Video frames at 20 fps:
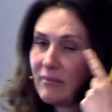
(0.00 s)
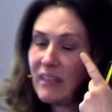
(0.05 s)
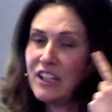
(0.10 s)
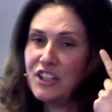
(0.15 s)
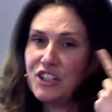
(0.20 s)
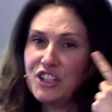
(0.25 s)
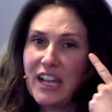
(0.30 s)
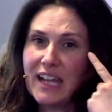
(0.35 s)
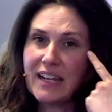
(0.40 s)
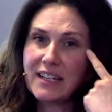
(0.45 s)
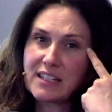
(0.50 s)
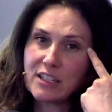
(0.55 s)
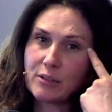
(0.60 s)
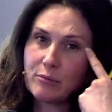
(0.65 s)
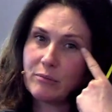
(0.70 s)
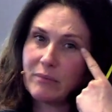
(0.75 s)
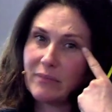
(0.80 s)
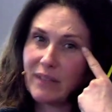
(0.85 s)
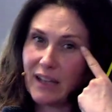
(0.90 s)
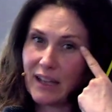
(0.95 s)
inject
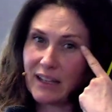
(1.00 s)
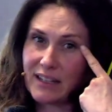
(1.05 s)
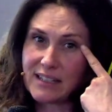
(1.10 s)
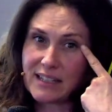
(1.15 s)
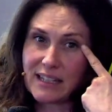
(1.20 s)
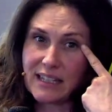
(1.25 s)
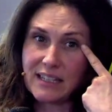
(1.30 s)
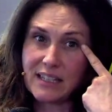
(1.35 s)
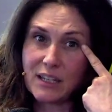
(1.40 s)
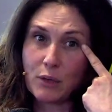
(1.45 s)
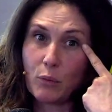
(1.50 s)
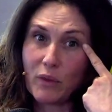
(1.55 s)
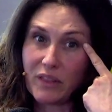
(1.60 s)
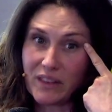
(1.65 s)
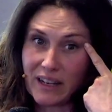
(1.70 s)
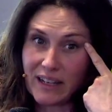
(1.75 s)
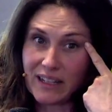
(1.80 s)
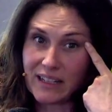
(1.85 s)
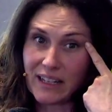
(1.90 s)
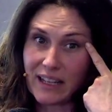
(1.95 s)
some anesthesia with
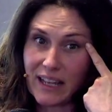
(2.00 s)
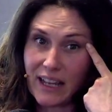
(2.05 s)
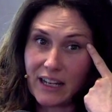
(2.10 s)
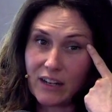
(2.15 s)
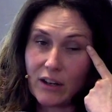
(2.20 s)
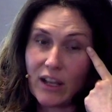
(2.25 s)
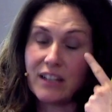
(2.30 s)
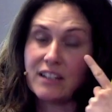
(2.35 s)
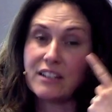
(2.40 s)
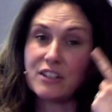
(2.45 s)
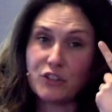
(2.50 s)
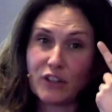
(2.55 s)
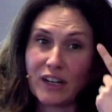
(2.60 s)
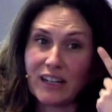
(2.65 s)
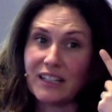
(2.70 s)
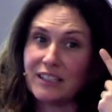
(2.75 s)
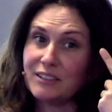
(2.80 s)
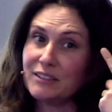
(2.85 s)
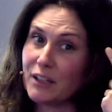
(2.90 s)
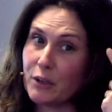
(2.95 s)
lignocaine and
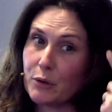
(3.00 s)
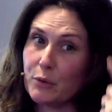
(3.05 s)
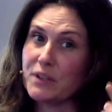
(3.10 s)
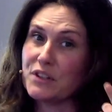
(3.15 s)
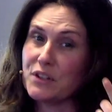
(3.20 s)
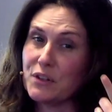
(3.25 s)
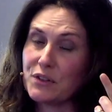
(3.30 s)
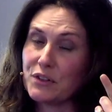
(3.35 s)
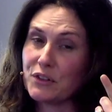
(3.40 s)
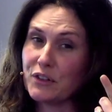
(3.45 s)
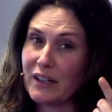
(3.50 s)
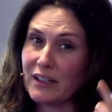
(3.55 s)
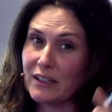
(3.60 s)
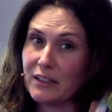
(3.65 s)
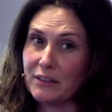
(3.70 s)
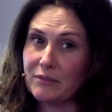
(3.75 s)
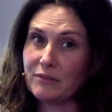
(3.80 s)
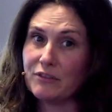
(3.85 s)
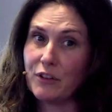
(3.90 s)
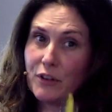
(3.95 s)
adrenaline. I always use
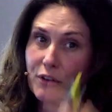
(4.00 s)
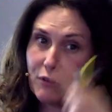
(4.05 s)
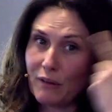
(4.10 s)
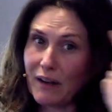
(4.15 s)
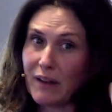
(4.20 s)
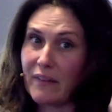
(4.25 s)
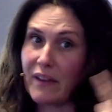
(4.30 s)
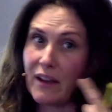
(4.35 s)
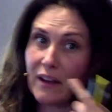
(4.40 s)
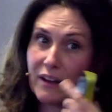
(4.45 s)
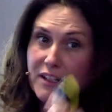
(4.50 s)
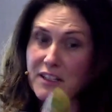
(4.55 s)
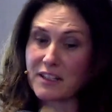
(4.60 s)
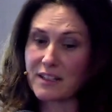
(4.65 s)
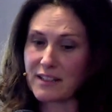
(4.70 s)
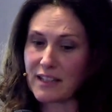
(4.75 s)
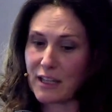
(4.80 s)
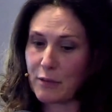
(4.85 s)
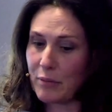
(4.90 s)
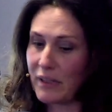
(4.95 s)
adrenaline for around the eyes
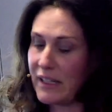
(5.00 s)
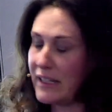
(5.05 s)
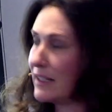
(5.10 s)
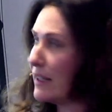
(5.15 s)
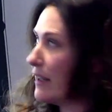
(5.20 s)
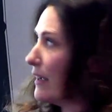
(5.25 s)
because they bleed